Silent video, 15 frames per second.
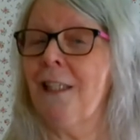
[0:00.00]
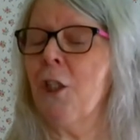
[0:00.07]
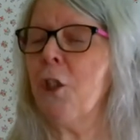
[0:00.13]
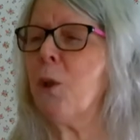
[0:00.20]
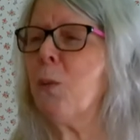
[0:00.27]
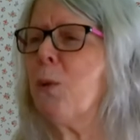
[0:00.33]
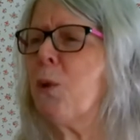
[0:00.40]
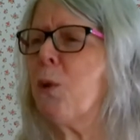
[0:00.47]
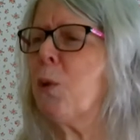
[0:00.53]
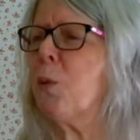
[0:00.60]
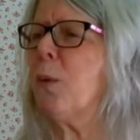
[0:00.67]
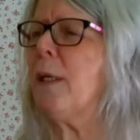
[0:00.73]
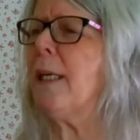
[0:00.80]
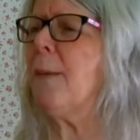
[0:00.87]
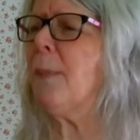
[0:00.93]
She would
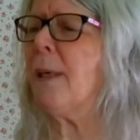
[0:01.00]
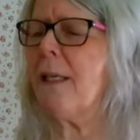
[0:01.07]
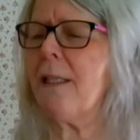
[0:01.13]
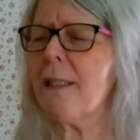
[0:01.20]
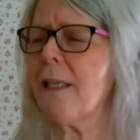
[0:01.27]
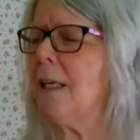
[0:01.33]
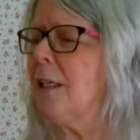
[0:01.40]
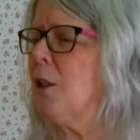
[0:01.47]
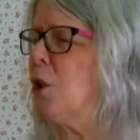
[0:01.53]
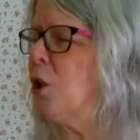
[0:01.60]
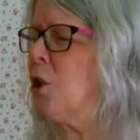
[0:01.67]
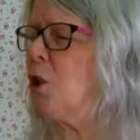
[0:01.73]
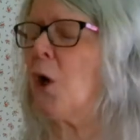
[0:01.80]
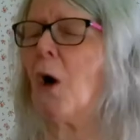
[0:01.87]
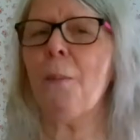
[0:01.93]
sweep into his
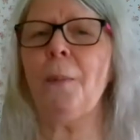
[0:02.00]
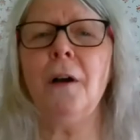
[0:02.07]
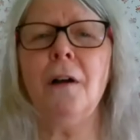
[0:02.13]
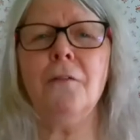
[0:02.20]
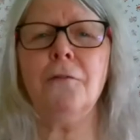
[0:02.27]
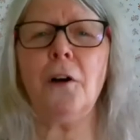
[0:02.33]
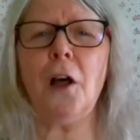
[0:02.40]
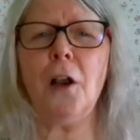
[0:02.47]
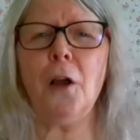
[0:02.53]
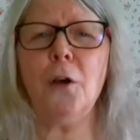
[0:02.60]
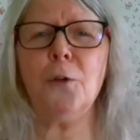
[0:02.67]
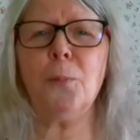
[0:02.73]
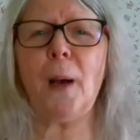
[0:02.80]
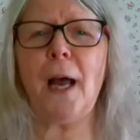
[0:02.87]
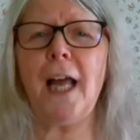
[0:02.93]
shop,
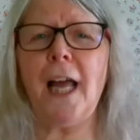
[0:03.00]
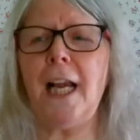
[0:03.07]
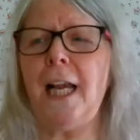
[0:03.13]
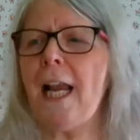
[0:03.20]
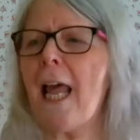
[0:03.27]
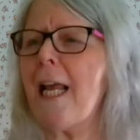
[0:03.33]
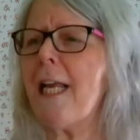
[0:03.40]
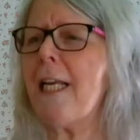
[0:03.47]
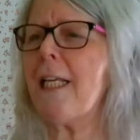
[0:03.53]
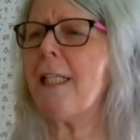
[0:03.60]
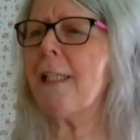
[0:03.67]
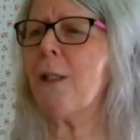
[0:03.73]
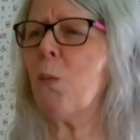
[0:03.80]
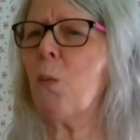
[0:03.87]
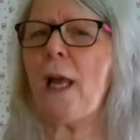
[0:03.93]
followed by her
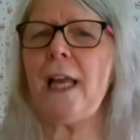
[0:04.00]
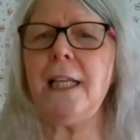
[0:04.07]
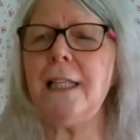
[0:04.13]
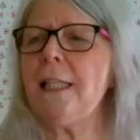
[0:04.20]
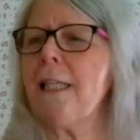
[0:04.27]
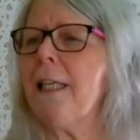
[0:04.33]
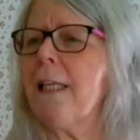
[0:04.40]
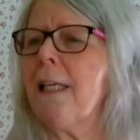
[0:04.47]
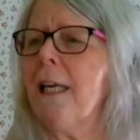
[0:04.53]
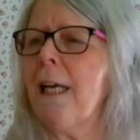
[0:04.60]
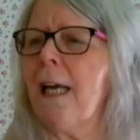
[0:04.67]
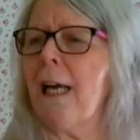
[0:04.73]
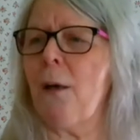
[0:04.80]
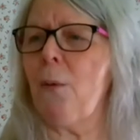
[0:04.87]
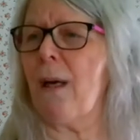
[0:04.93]
ladies-in-waiting
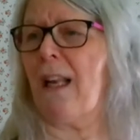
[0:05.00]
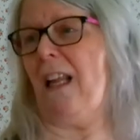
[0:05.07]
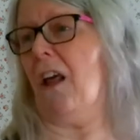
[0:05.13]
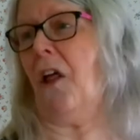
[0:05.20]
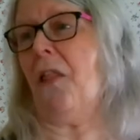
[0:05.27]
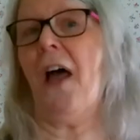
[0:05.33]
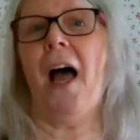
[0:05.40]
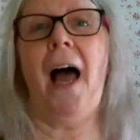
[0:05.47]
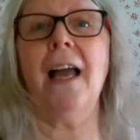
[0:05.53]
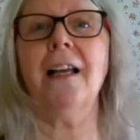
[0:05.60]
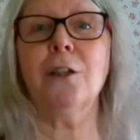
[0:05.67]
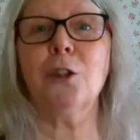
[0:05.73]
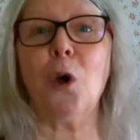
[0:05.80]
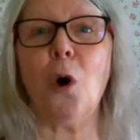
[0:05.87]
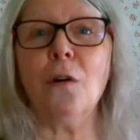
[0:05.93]
and well, other
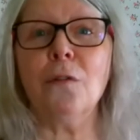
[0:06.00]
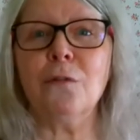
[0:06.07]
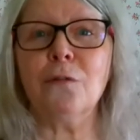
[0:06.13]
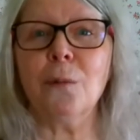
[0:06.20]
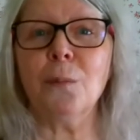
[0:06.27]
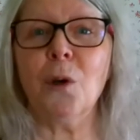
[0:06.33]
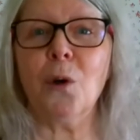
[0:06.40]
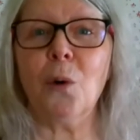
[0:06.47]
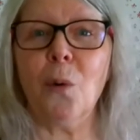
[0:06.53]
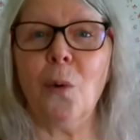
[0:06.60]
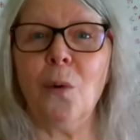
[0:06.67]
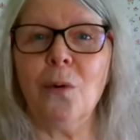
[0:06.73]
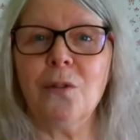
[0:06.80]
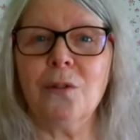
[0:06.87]
hangers-on from the court.